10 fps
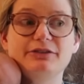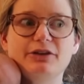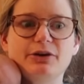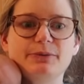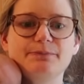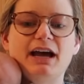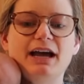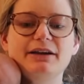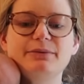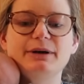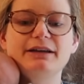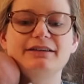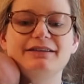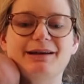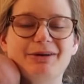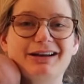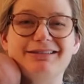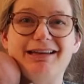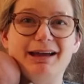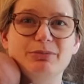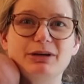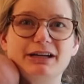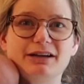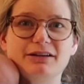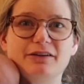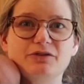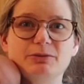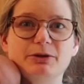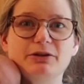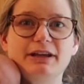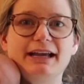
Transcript: So I was, I'm not gonna lie, pretty uncomfortable,